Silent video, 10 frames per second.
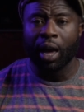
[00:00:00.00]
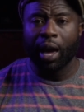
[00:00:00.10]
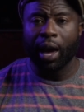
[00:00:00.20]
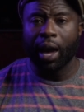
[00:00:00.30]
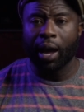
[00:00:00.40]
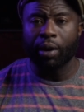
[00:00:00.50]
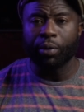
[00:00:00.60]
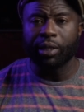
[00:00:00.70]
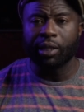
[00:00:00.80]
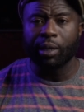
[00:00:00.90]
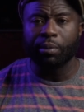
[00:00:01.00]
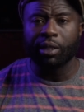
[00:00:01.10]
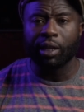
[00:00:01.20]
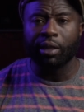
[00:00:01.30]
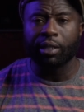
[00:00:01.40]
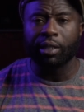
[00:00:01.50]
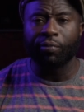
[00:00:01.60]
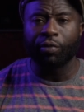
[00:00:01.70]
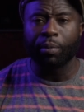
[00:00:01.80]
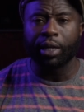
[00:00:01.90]
And we seem to see this
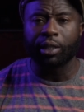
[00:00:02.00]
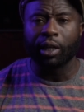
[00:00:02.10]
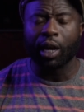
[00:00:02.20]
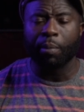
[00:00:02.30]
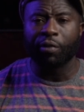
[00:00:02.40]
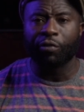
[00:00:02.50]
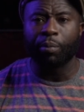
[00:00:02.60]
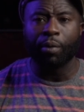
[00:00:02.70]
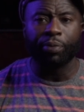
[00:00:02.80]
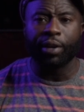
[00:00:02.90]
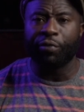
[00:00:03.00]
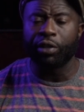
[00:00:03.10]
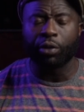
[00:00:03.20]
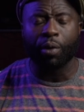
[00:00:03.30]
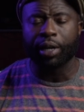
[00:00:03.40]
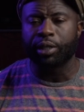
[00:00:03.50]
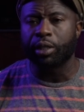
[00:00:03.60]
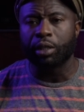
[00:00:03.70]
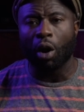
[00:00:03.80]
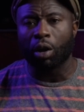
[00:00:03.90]
information coming from different
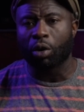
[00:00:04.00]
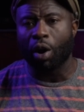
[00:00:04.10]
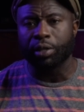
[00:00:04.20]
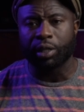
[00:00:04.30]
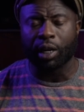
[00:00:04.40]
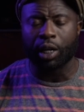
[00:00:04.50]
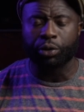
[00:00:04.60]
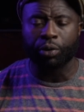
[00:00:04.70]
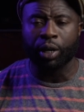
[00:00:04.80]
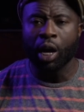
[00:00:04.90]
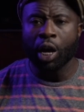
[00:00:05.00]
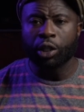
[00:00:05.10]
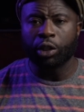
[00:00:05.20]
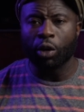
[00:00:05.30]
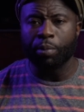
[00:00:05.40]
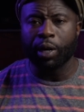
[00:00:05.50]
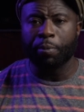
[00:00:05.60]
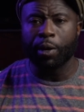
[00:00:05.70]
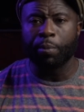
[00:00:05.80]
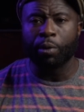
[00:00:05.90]
directions all across the country. So many
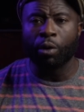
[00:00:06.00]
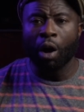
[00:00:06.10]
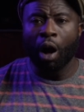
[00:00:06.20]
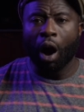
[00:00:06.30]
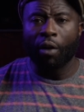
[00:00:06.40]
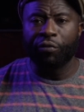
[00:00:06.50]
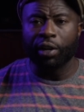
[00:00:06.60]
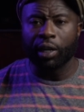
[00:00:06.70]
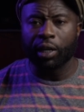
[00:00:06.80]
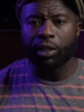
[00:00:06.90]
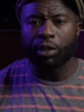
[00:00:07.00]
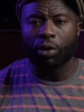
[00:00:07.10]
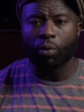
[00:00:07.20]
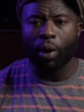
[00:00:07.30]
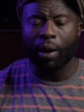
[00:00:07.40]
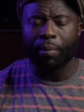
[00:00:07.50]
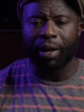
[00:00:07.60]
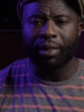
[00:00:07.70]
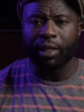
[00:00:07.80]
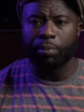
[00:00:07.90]
people are feeling a certain way
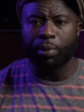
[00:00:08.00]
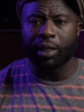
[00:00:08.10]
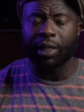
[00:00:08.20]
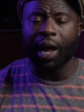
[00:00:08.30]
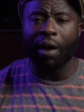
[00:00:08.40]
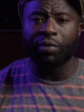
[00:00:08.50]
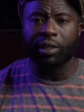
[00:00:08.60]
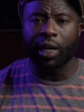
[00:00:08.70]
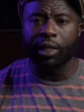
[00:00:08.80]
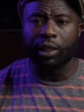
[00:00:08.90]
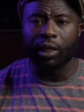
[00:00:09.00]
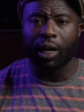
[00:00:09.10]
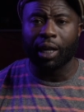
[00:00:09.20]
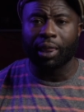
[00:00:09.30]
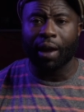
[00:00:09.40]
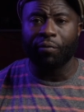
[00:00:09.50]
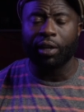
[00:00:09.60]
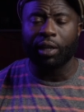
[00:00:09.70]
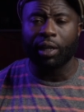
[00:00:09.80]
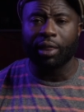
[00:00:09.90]
about this, but it's a conversation that I
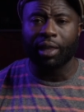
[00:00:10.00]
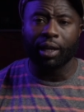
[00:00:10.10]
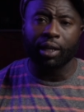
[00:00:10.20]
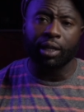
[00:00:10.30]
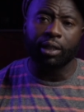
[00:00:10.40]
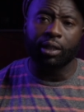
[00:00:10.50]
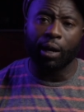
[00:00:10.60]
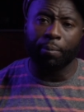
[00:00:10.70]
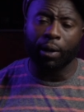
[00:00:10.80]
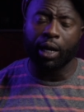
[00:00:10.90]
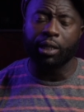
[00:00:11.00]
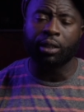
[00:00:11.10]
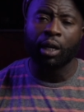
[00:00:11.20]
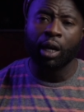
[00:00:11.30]
definitely think needs to take place